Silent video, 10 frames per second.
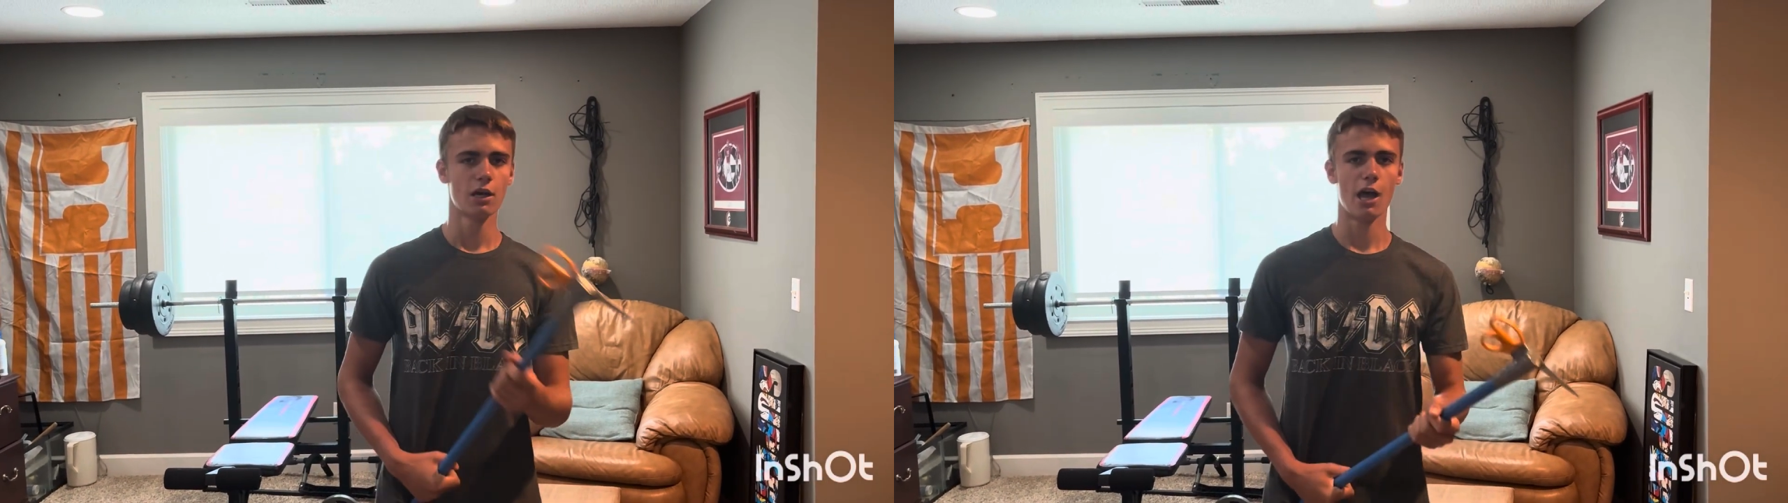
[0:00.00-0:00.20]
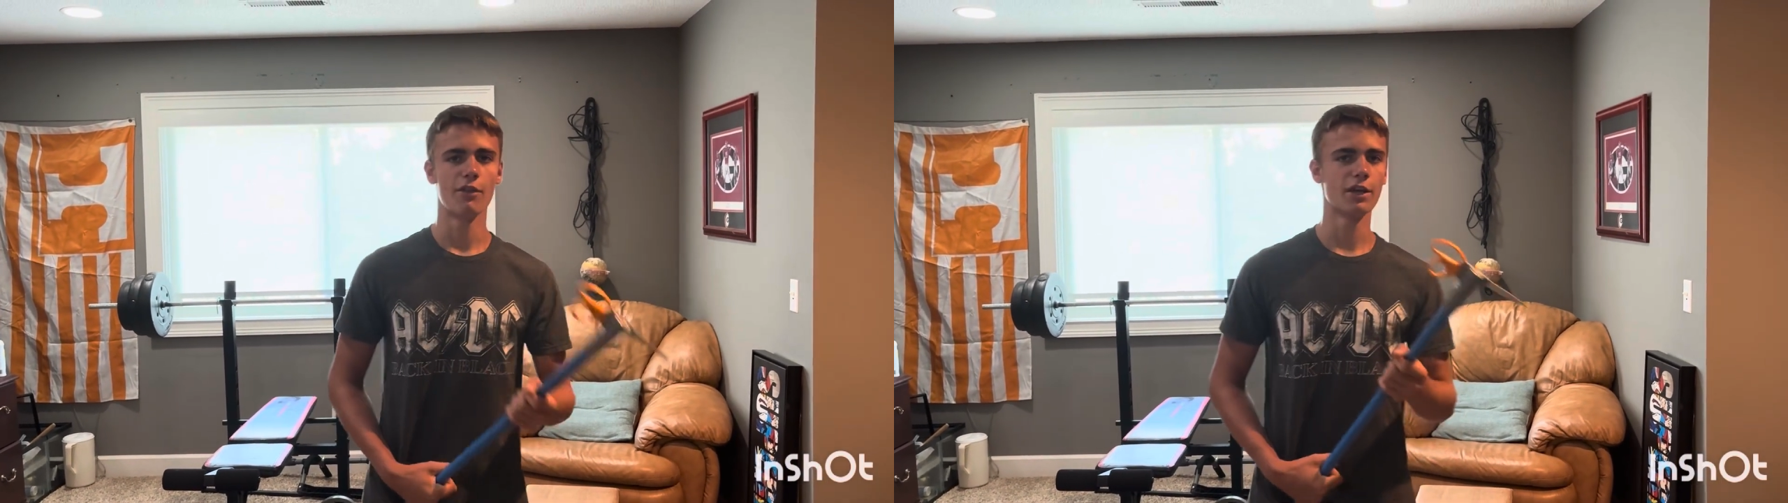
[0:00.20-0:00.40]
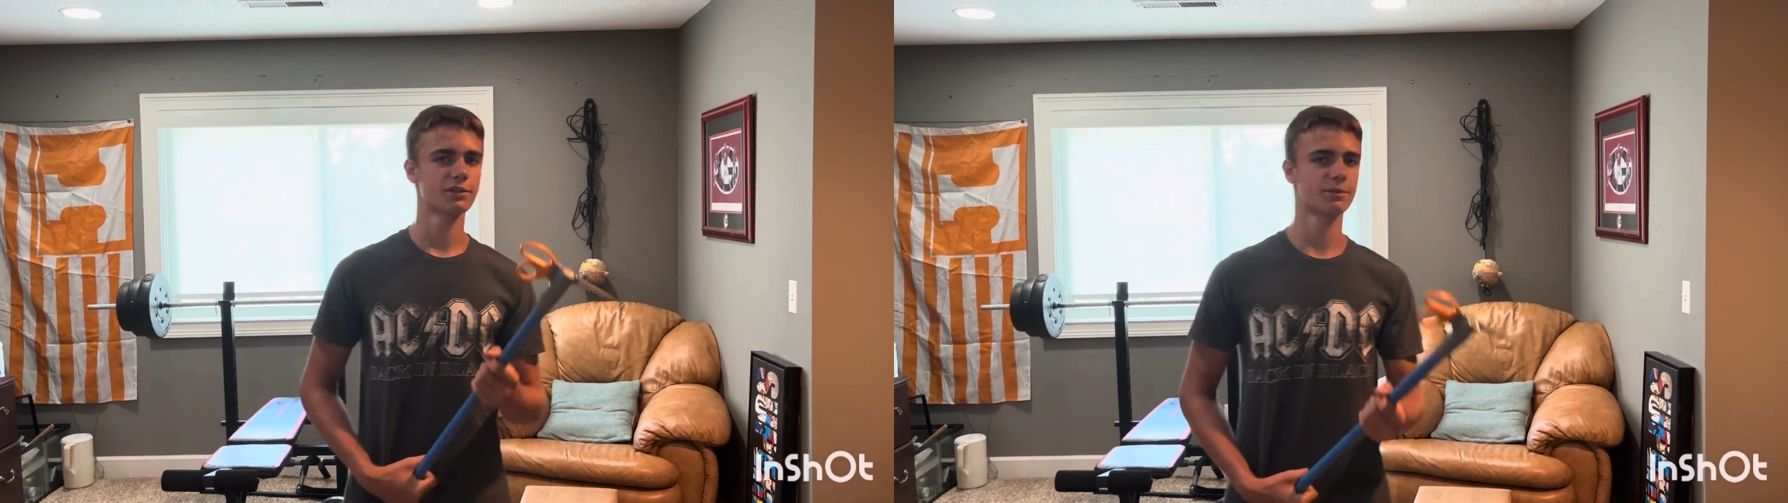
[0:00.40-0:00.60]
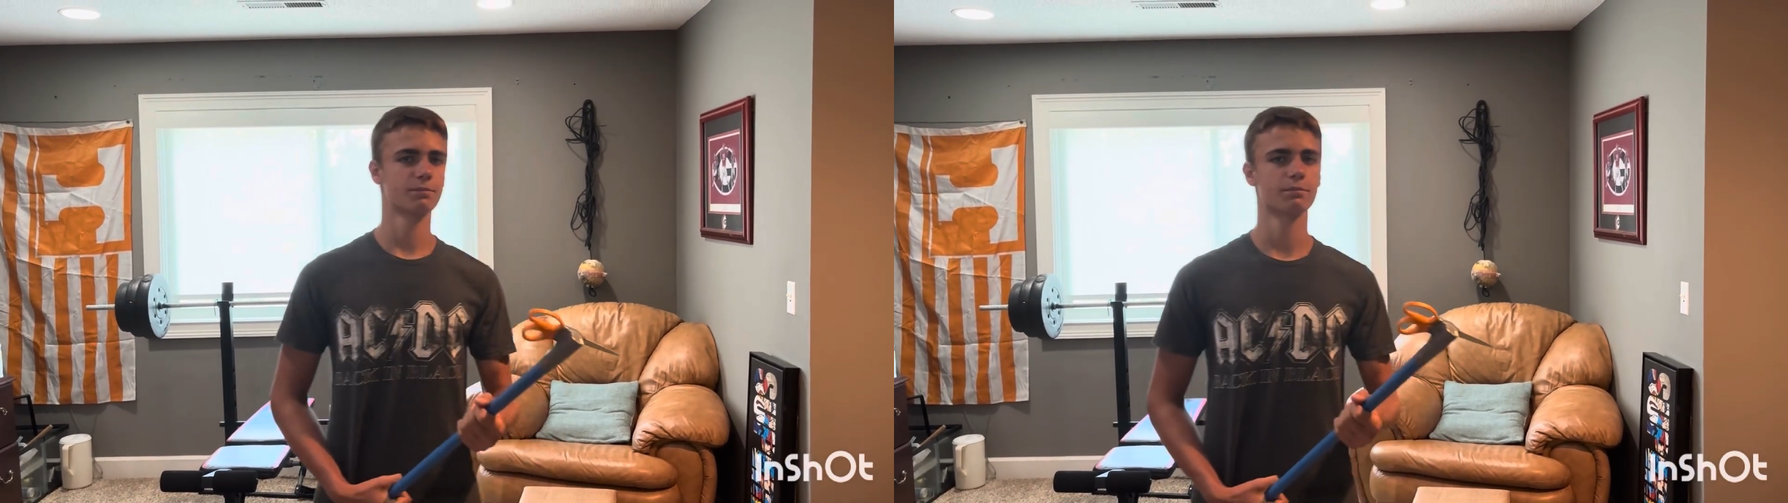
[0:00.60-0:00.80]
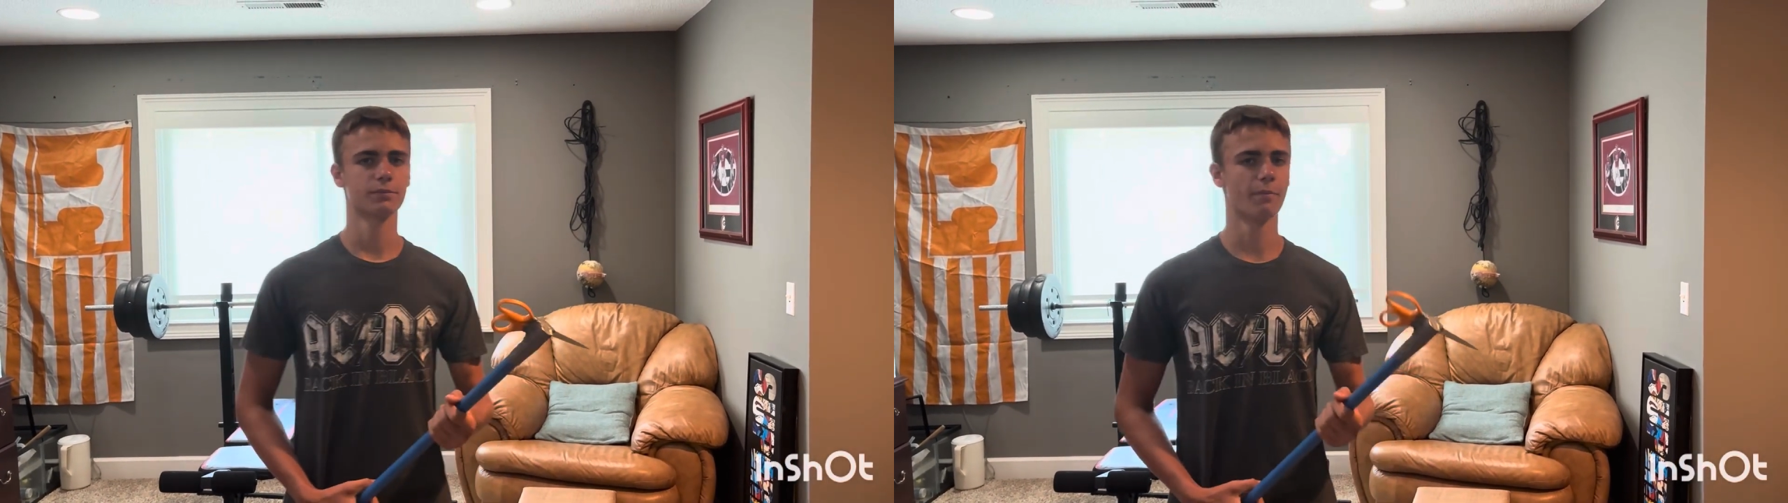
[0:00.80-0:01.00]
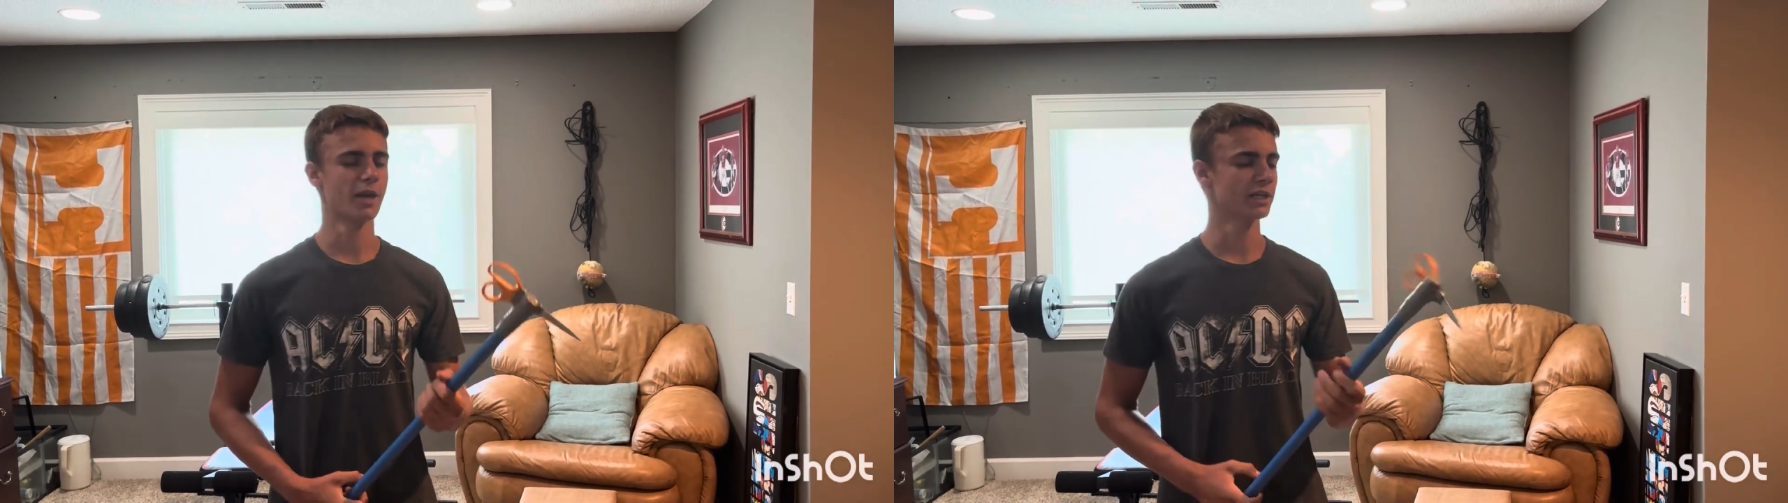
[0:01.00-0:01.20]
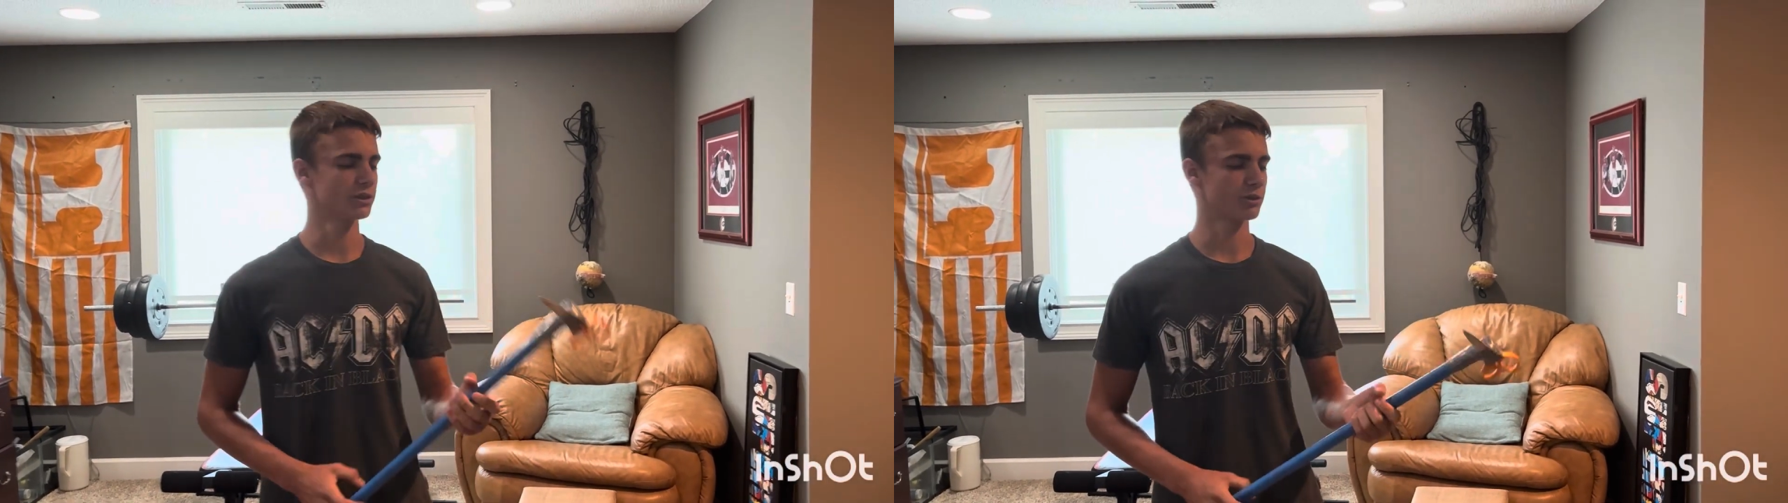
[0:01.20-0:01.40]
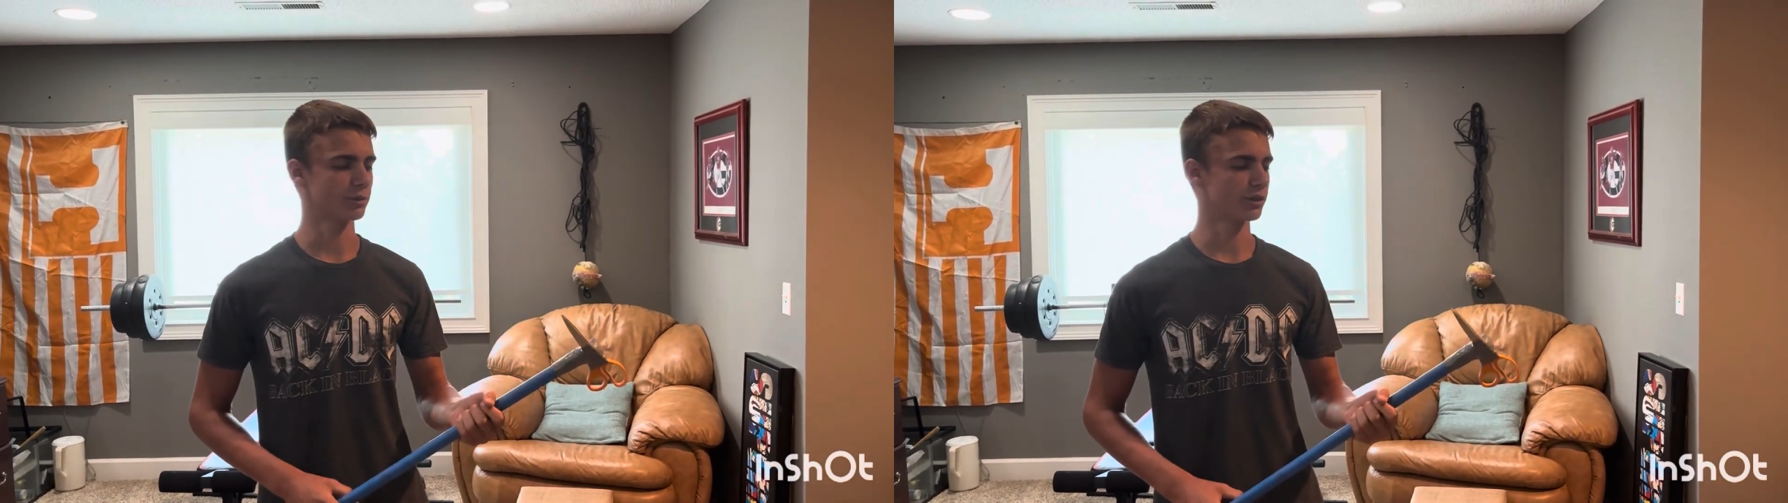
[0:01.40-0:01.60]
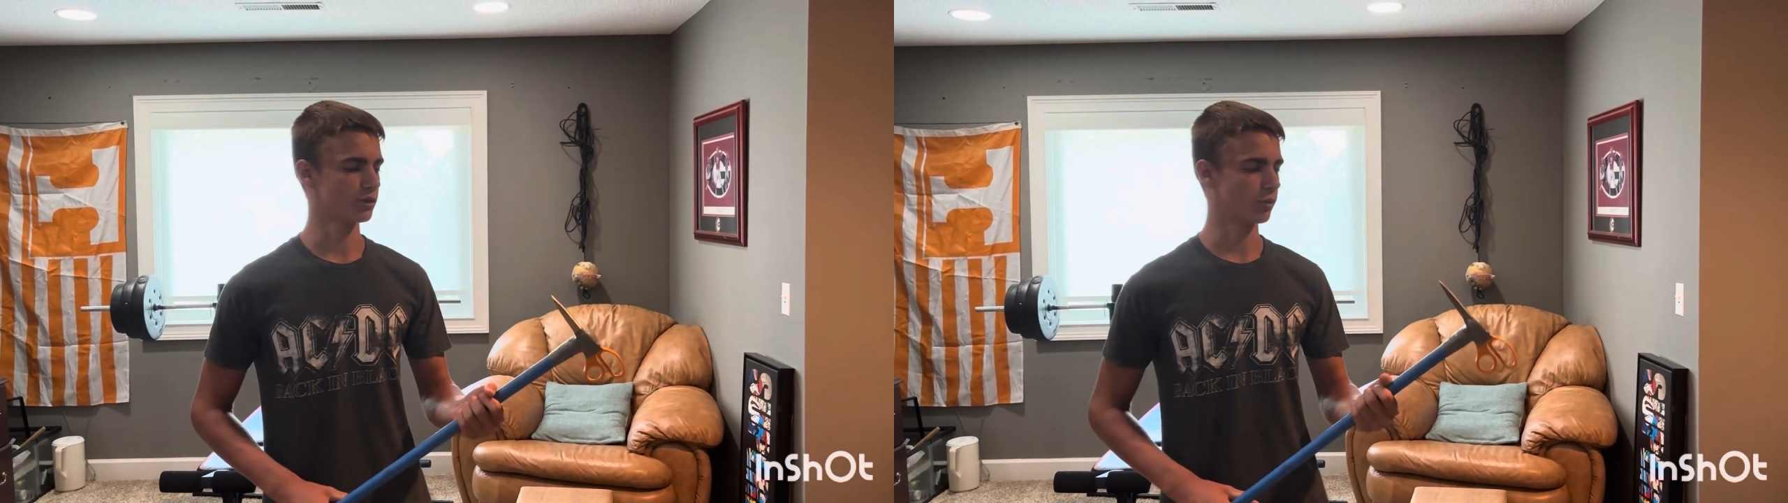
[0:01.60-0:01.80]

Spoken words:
And that's the main issue with this